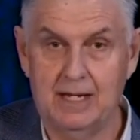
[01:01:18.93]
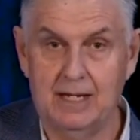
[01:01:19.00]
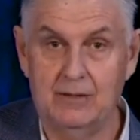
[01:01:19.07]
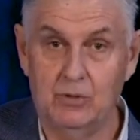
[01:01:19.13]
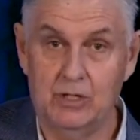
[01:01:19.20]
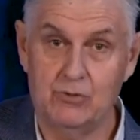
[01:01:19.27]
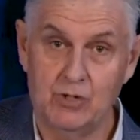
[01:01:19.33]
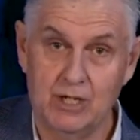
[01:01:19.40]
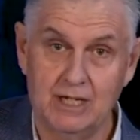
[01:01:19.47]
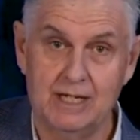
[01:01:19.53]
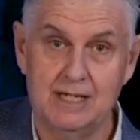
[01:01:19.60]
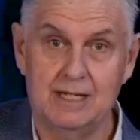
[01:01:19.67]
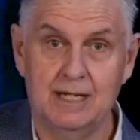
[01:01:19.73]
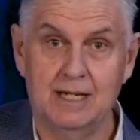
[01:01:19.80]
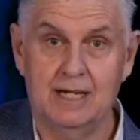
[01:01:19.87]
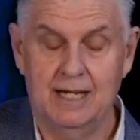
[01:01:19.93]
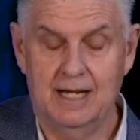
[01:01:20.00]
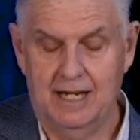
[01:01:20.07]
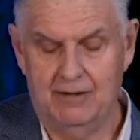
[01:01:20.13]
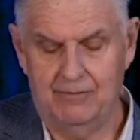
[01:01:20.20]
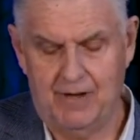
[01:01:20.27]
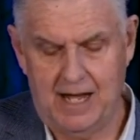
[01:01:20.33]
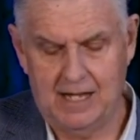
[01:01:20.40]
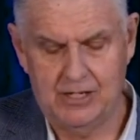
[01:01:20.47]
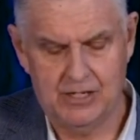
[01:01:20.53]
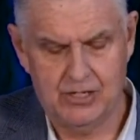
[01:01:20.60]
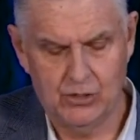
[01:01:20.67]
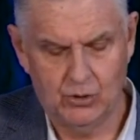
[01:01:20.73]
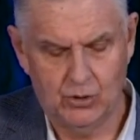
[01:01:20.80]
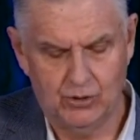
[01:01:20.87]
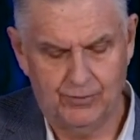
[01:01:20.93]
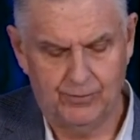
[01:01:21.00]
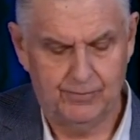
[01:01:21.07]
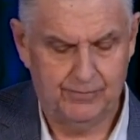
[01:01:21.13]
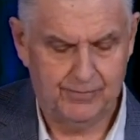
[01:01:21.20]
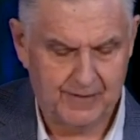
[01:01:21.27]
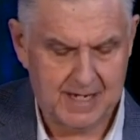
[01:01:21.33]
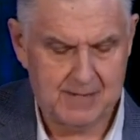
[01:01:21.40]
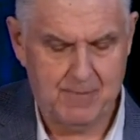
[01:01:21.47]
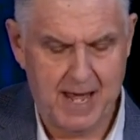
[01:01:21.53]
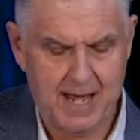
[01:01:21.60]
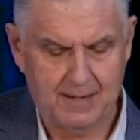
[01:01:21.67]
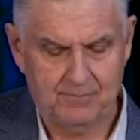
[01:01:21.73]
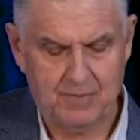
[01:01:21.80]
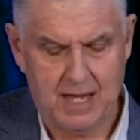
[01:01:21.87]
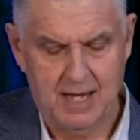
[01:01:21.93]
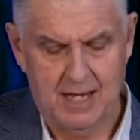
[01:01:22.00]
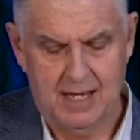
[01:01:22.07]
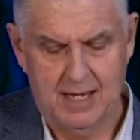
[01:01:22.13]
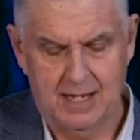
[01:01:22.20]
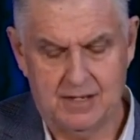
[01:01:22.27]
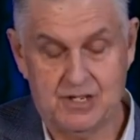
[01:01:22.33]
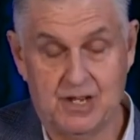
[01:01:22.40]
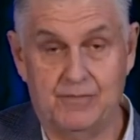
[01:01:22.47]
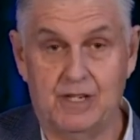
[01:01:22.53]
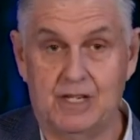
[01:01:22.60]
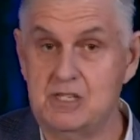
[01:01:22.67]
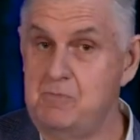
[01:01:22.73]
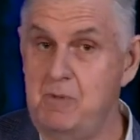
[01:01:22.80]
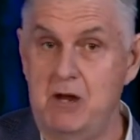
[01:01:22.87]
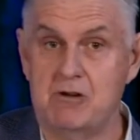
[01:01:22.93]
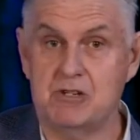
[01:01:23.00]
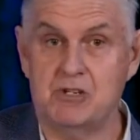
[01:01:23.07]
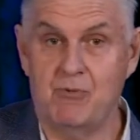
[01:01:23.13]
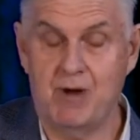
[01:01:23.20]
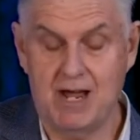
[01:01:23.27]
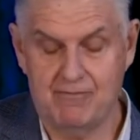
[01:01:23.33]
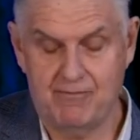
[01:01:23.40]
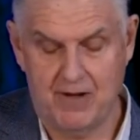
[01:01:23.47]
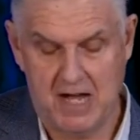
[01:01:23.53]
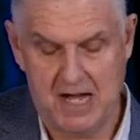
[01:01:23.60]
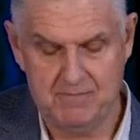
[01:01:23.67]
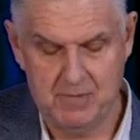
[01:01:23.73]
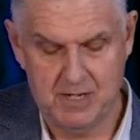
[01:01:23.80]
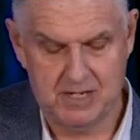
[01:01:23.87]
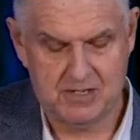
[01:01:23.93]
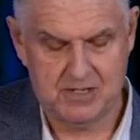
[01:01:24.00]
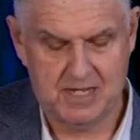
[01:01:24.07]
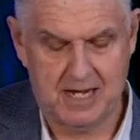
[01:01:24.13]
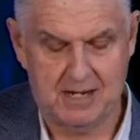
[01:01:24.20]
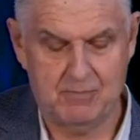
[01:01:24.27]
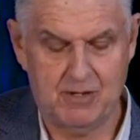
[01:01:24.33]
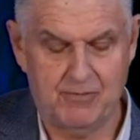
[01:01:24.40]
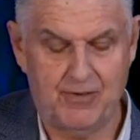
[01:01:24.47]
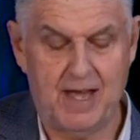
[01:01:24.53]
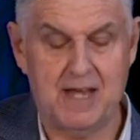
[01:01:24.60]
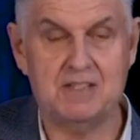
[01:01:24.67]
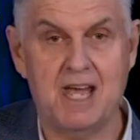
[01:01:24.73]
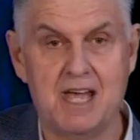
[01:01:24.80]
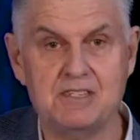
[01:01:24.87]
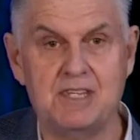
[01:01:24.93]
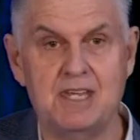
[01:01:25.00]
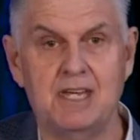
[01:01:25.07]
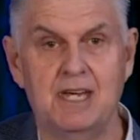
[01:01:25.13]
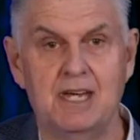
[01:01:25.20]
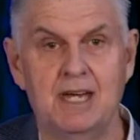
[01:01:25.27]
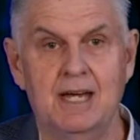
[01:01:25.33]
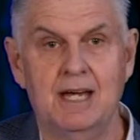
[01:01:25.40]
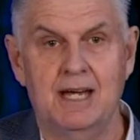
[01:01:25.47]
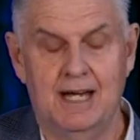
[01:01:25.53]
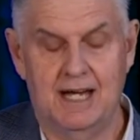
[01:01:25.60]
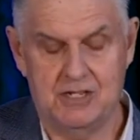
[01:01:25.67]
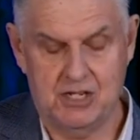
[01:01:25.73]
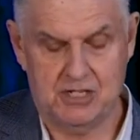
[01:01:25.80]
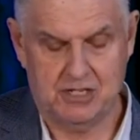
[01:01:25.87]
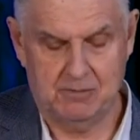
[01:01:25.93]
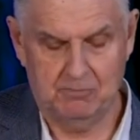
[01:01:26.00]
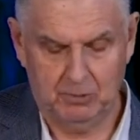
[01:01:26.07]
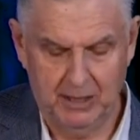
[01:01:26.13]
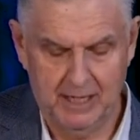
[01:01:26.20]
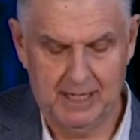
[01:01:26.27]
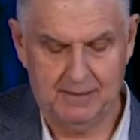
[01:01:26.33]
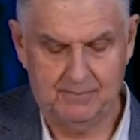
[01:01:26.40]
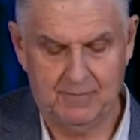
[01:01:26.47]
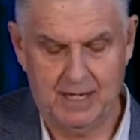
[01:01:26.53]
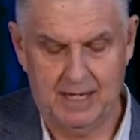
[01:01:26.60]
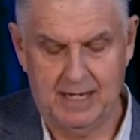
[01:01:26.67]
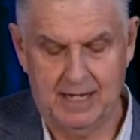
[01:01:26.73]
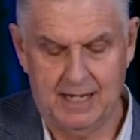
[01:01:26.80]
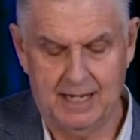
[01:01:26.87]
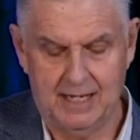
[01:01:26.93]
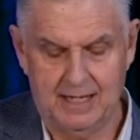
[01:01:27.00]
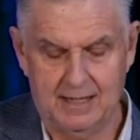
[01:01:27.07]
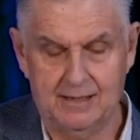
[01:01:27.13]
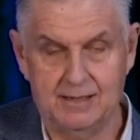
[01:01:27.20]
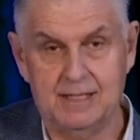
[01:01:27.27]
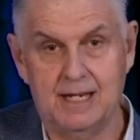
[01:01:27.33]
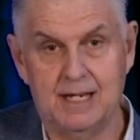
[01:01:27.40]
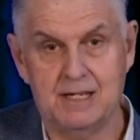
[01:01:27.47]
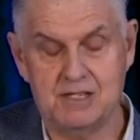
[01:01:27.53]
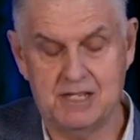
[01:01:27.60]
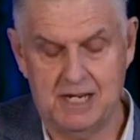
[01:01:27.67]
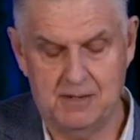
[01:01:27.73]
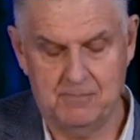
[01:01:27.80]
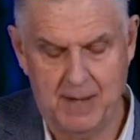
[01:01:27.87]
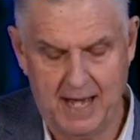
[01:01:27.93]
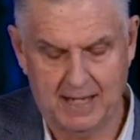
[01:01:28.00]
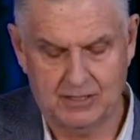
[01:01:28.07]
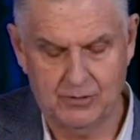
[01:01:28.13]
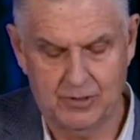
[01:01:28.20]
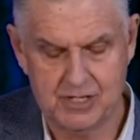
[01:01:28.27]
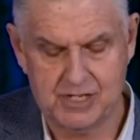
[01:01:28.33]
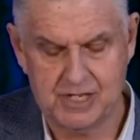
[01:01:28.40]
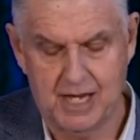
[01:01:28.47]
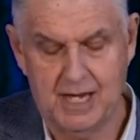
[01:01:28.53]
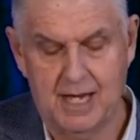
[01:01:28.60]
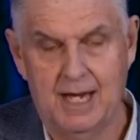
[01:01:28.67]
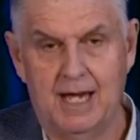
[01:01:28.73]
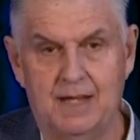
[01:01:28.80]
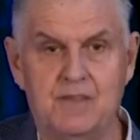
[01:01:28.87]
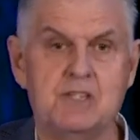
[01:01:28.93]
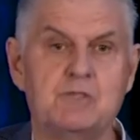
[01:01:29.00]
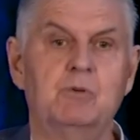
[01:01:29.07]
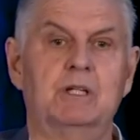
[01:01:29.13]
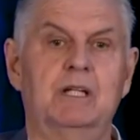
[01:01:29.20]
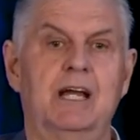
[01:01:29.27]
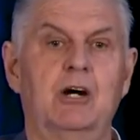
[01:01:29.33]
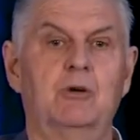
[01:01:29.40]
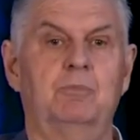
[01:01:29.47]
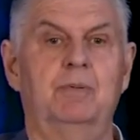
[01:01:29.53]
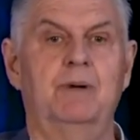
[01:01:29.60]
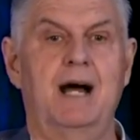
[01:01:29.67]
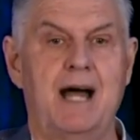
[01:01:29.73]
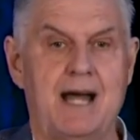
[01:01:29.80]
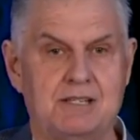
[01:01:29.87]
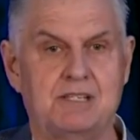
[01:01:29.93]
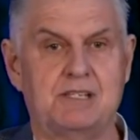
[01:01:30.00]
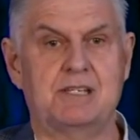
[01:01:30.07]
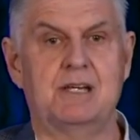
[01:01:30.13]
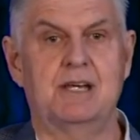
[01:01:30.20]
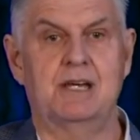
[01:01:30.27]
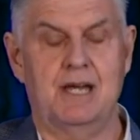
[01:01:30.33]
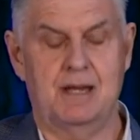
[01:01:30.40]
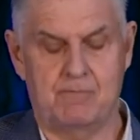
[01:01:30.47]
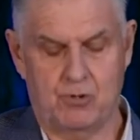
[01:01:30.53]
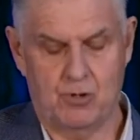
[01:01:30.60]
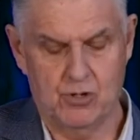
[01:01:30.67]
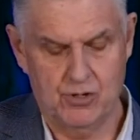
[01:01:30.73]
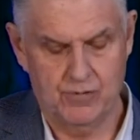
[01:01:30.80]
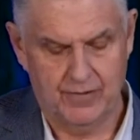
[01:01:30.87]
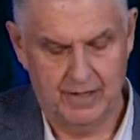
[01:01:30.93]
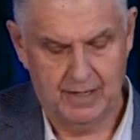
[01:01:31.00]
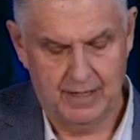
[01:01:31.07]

We'd really value your feedback, so if you could spare us around 5 minutes, that'd be fantastic. Just complete it and send it back to us, and this will help us improve